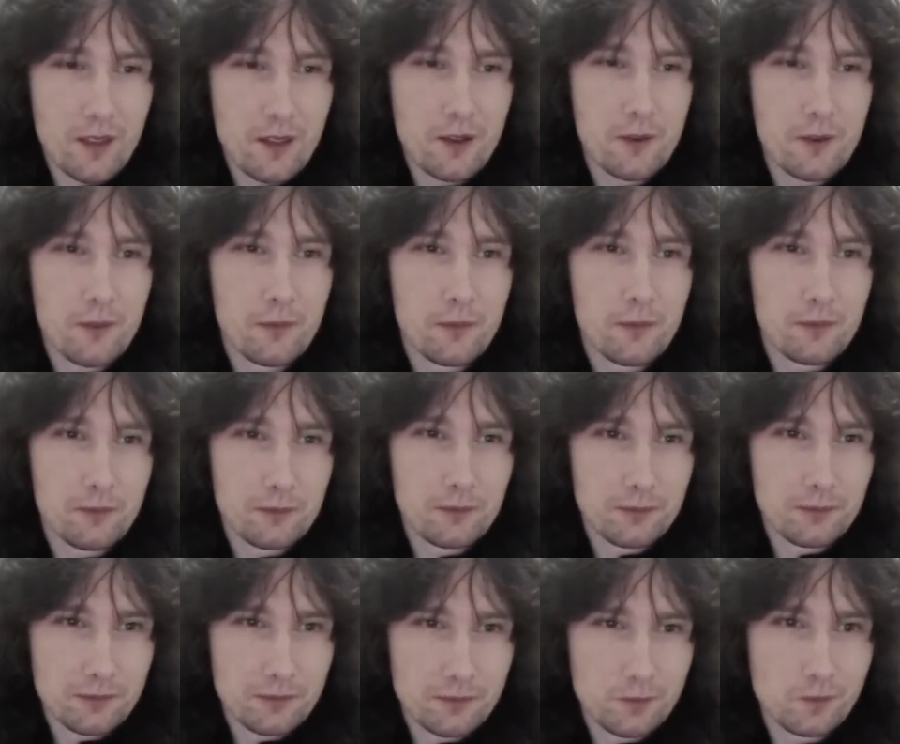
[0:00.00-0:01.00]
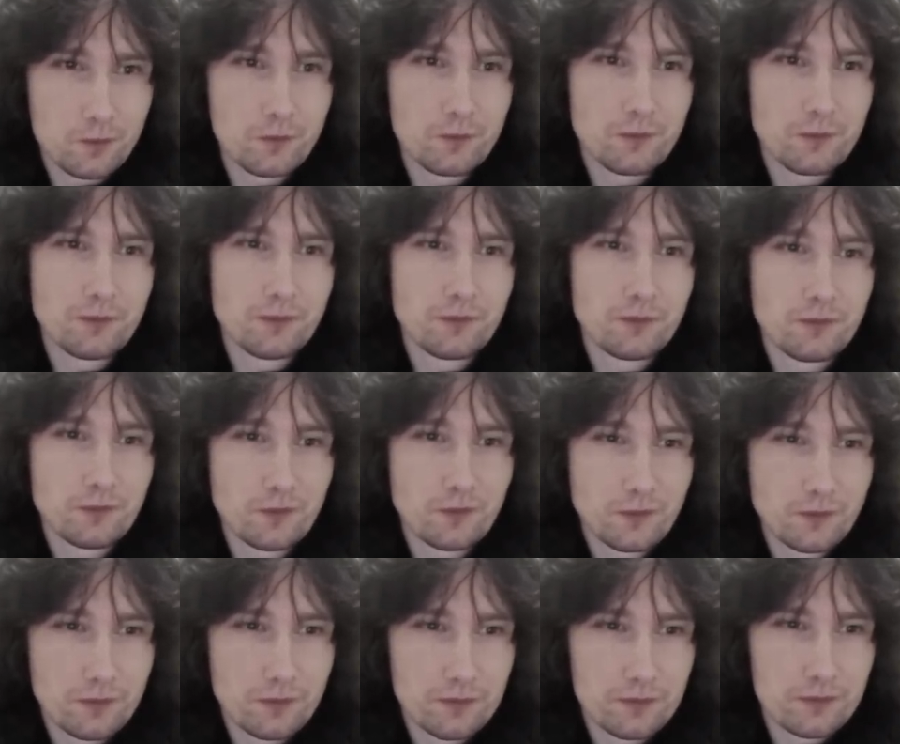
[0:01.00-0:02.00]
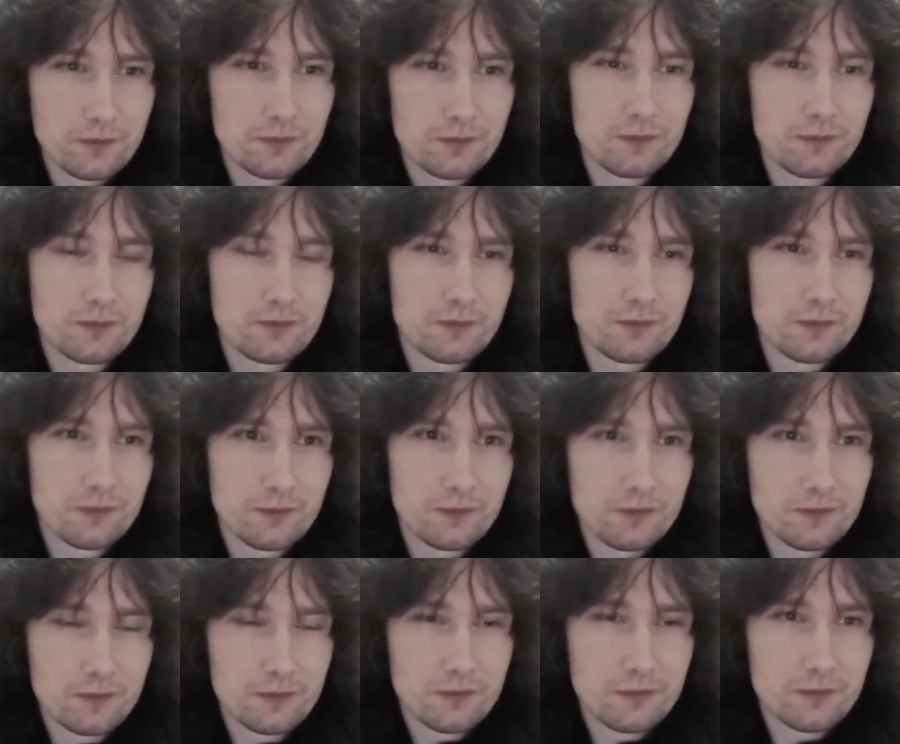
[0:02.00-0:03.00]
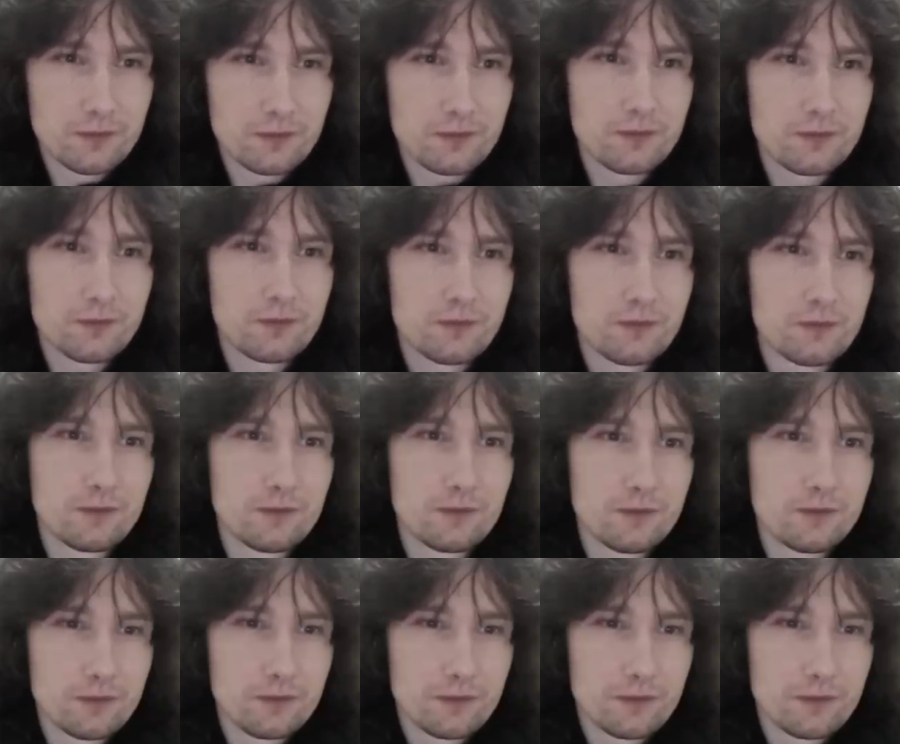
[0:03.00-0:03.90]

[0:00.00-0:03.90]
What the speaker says: The person shown says nothing.